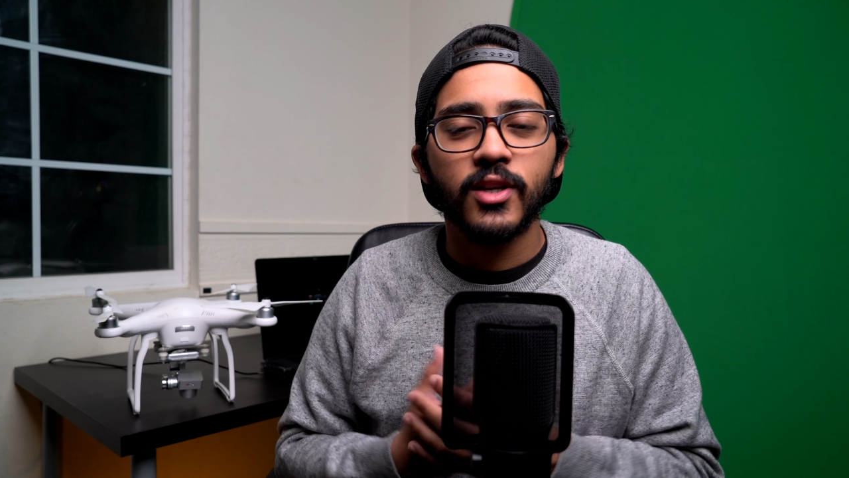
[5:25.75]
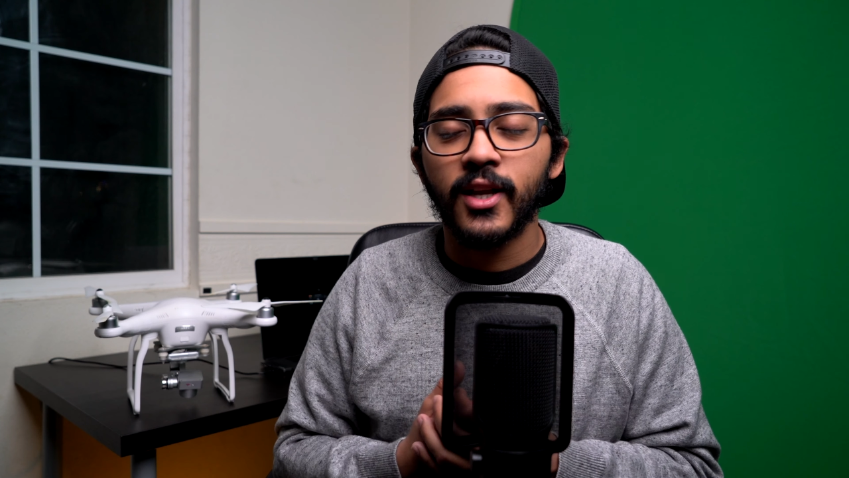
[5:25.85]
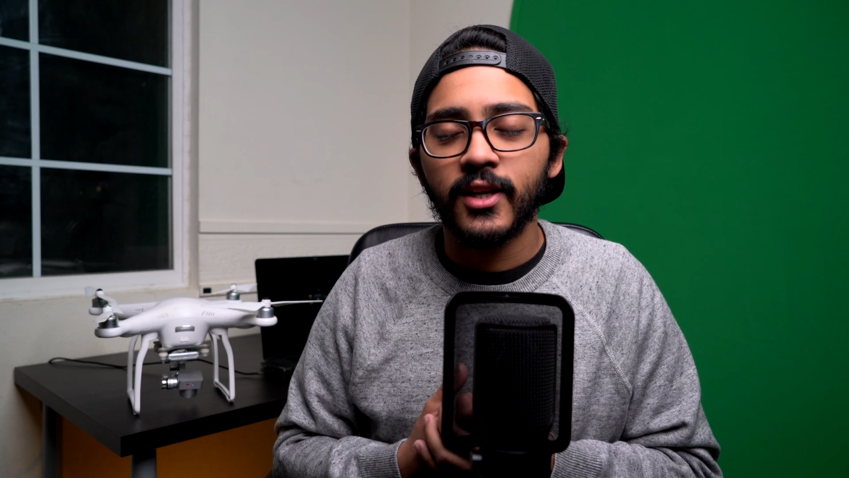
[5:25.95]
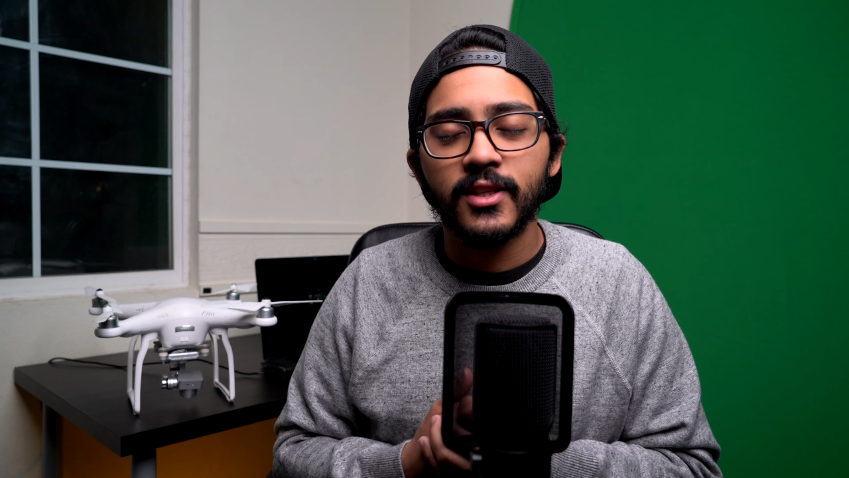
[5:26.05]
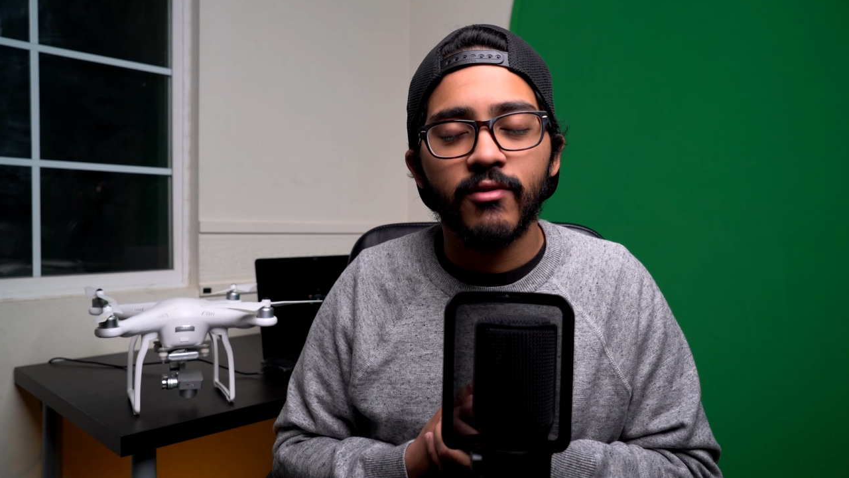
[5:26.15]

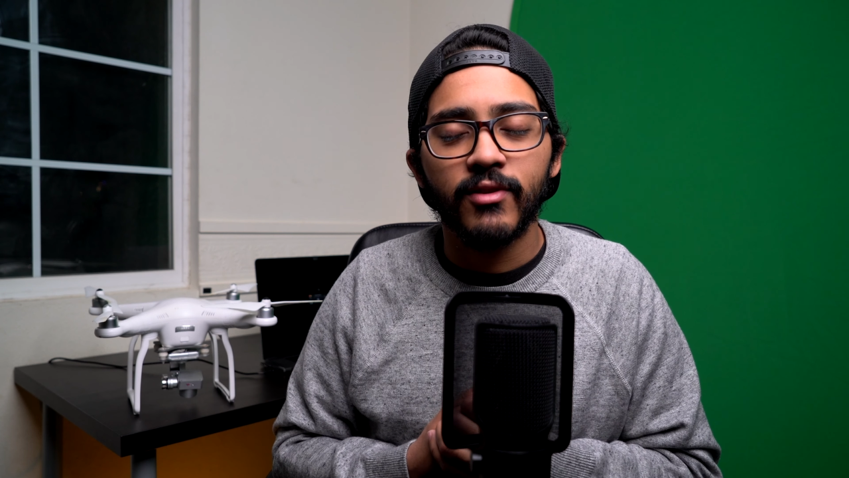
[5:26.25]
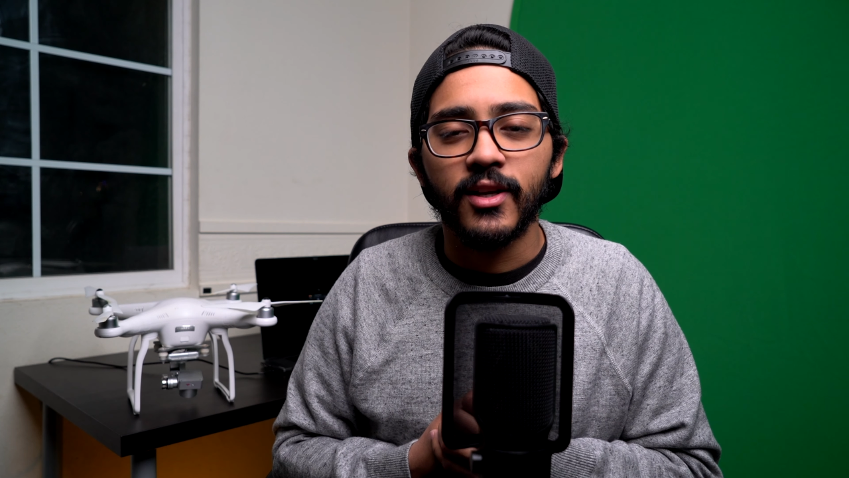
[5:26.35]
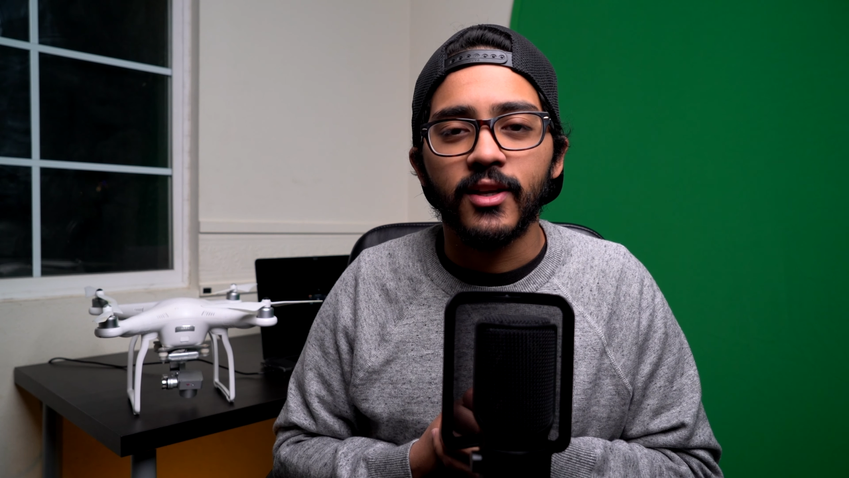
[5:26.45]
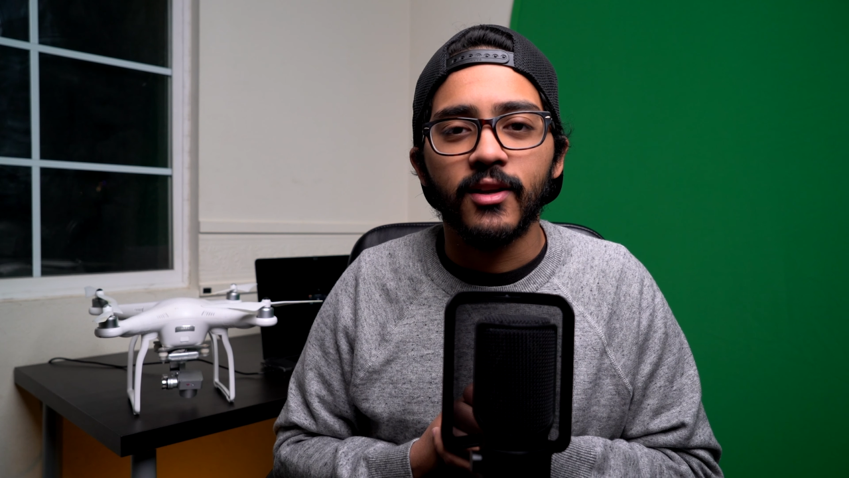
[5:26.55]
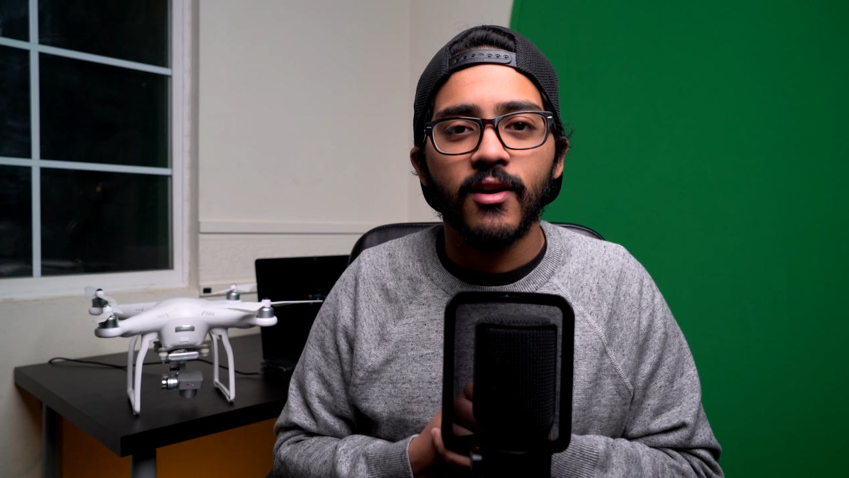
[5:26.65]

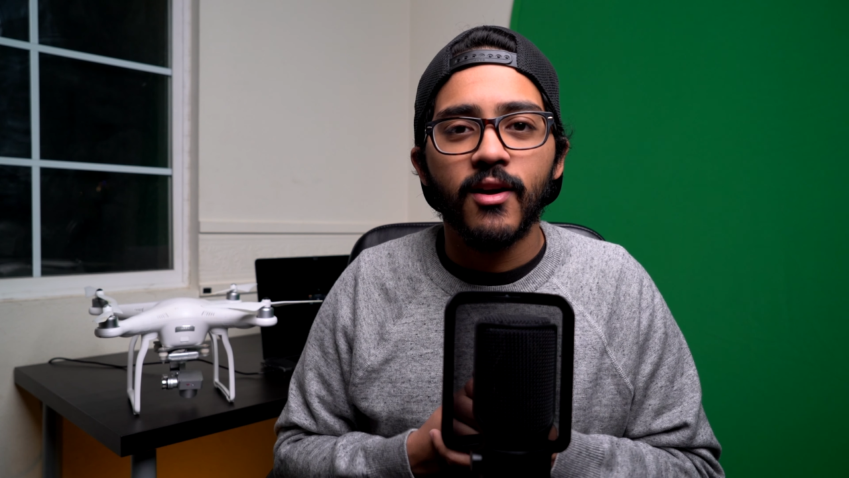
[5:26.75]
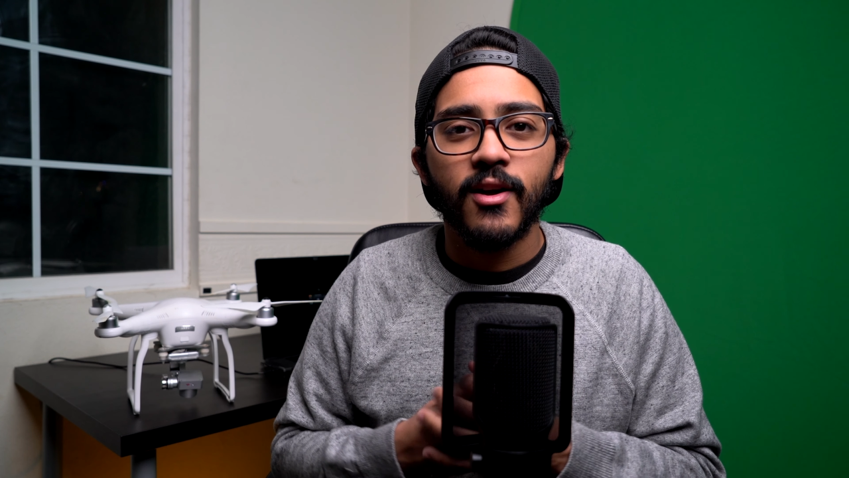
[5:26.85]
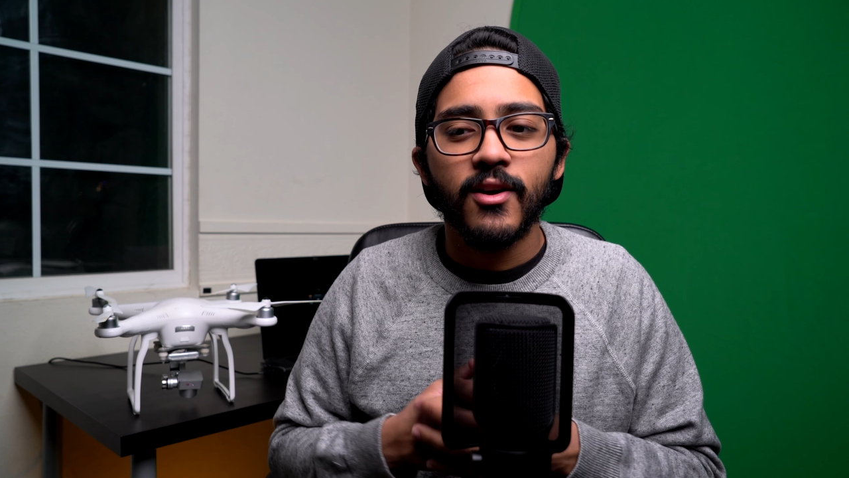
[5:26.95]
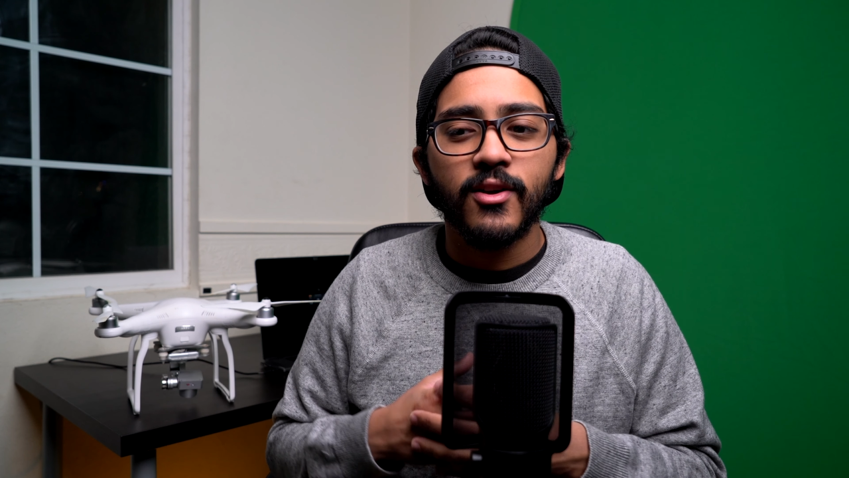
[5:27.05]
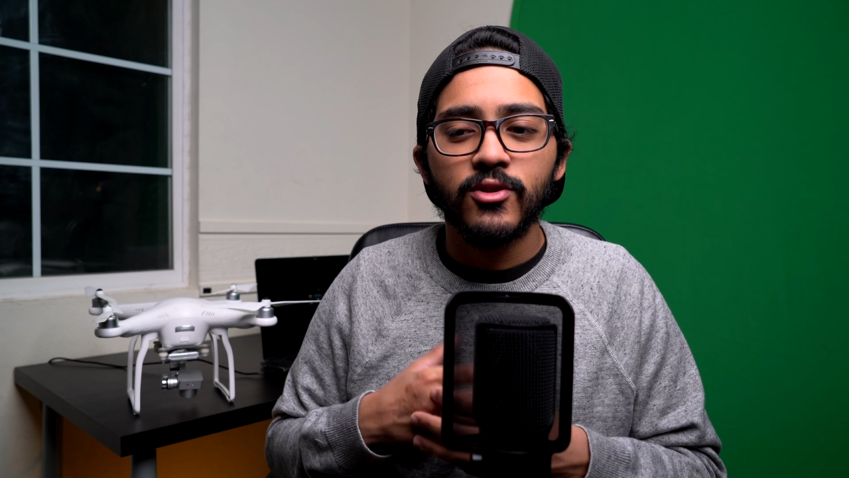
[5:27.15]
connectivity
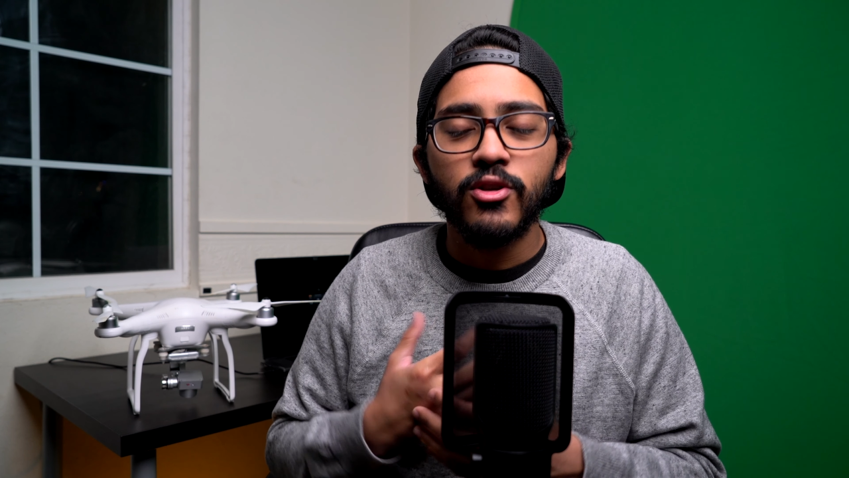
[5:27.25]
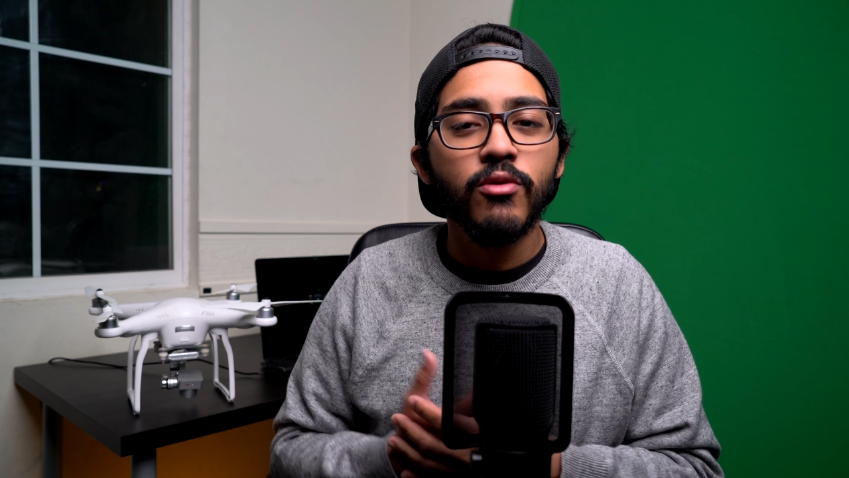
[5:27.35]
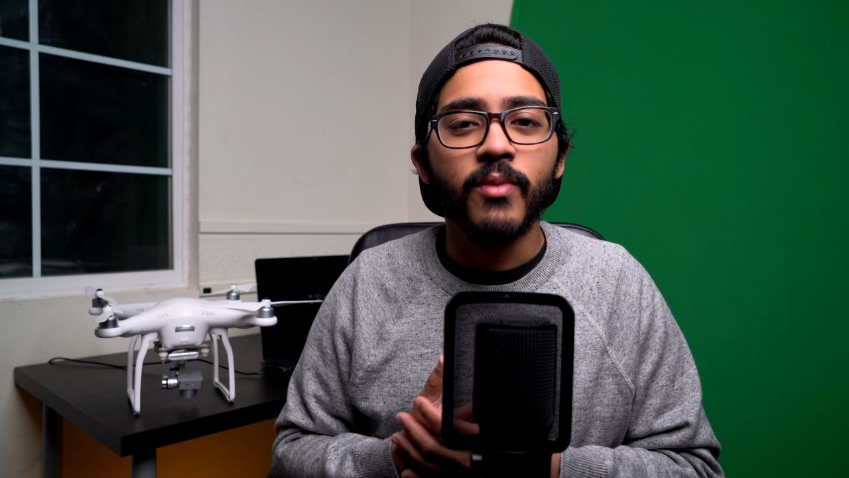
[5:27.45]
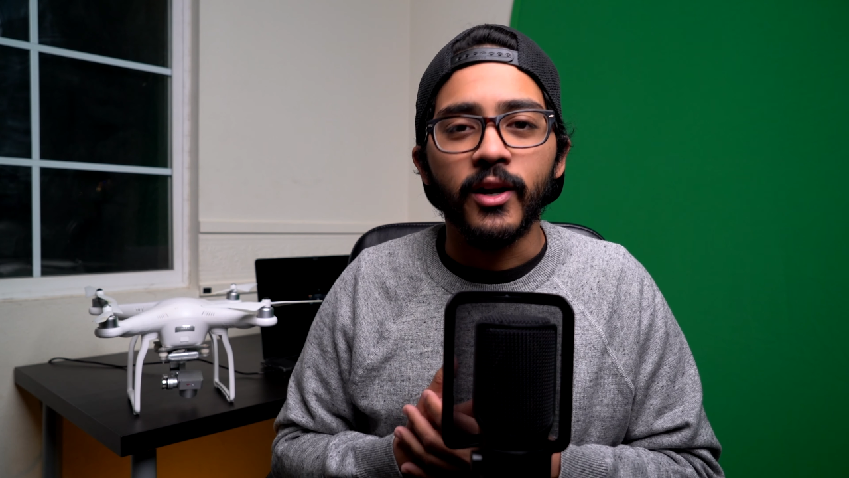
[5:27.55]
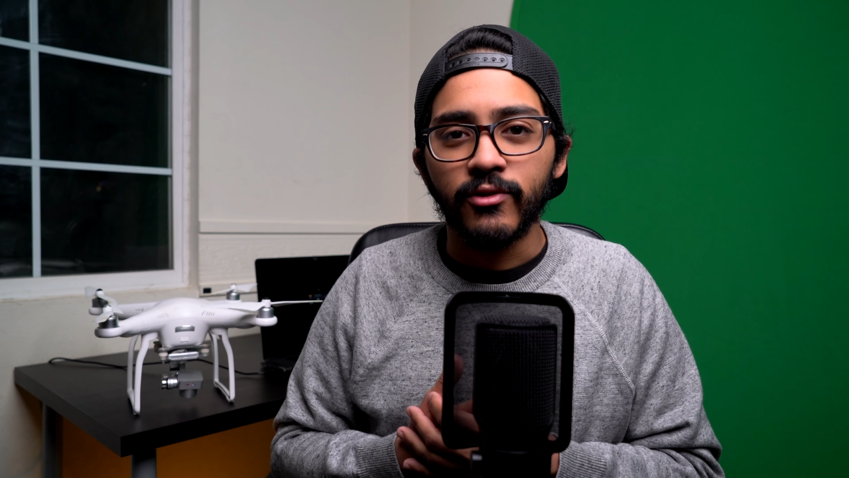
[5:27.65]

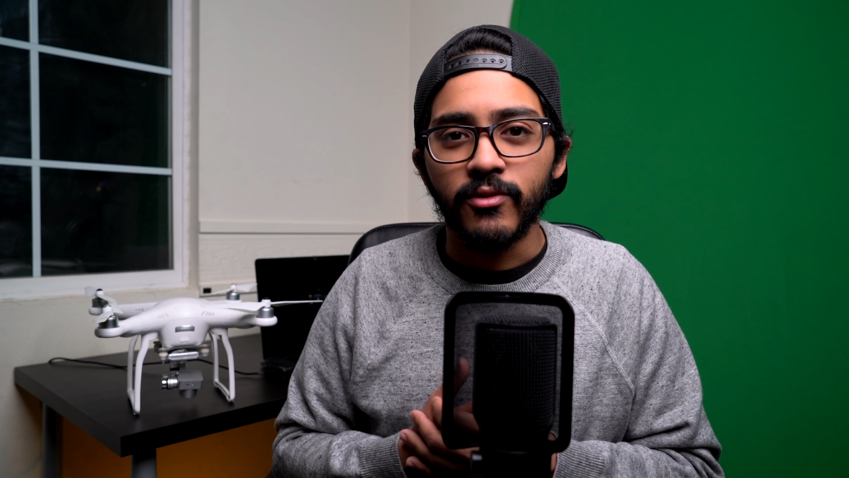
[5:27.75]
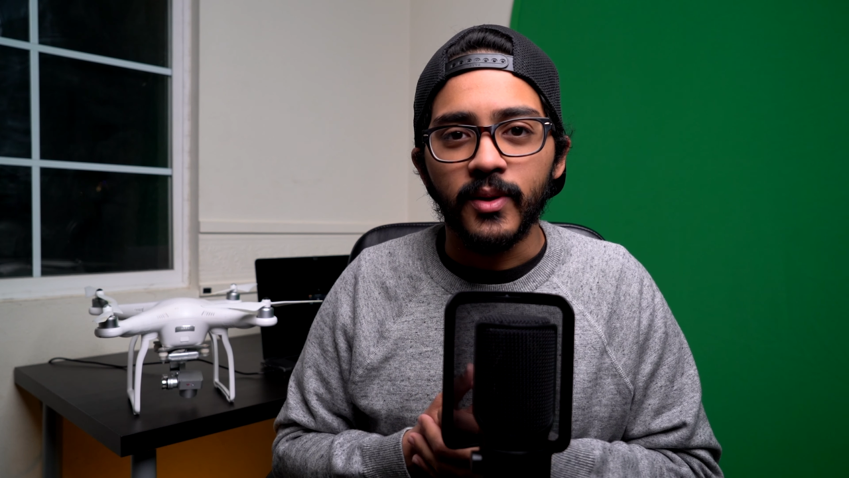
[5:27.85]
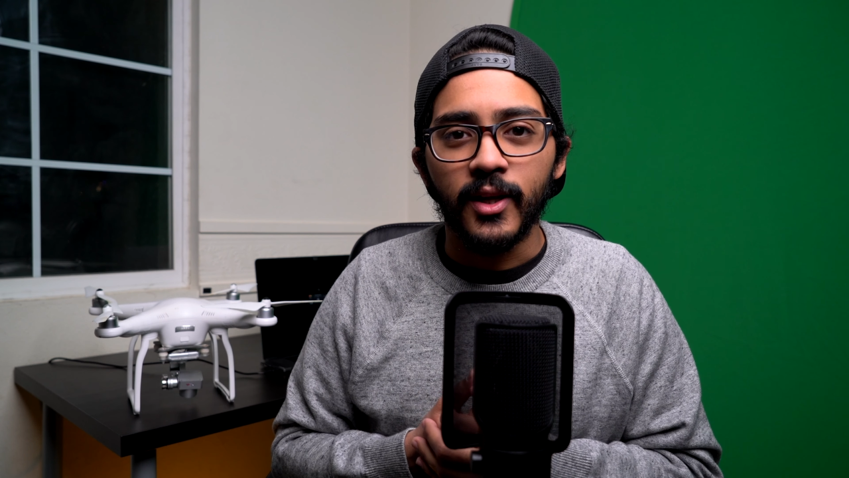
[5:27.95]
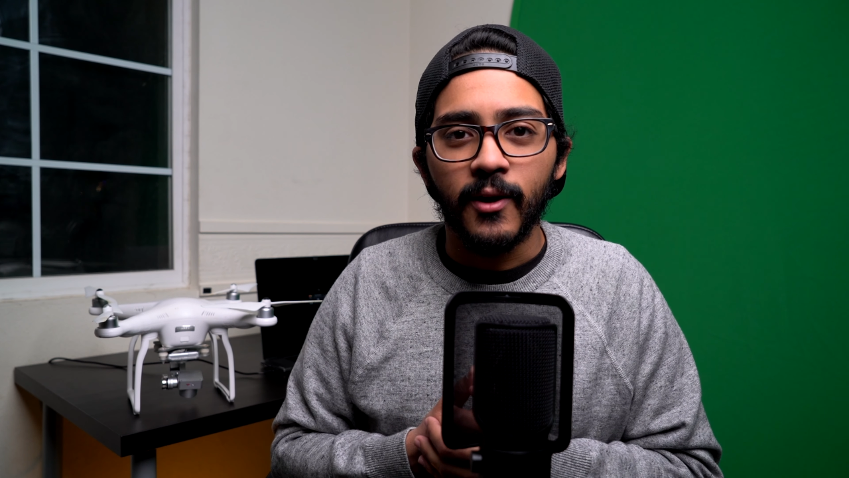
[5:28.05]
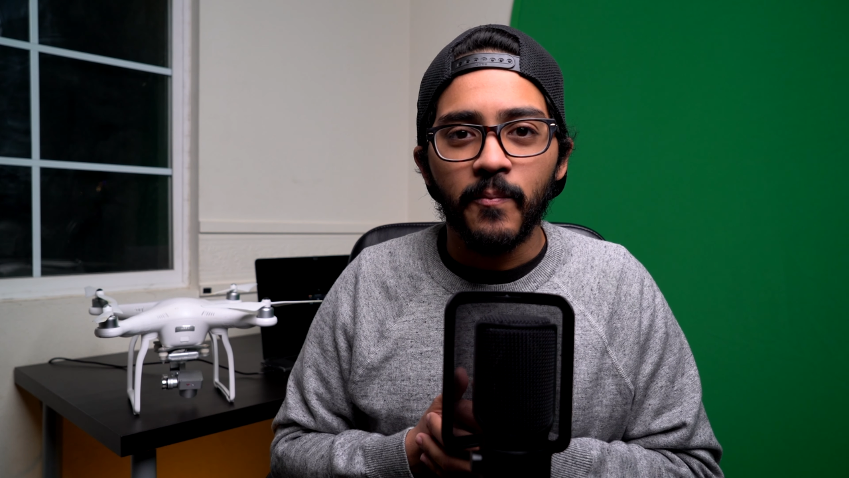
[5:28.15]
too much for me.